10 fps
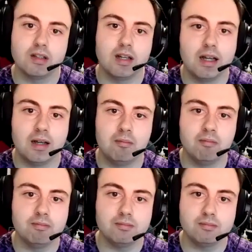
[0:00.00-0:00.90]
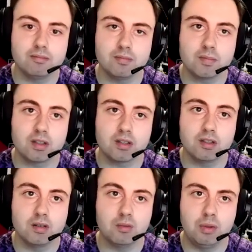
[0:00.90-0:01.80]
um
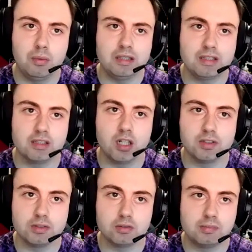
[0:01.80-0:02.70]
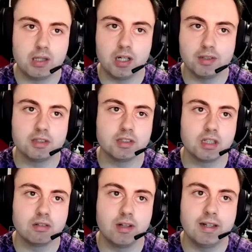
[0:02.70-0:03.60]
well where the TARDIS was parked and
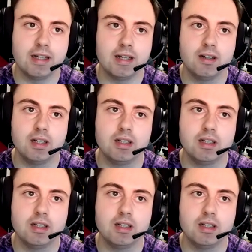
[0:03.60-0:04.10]
stuff like that.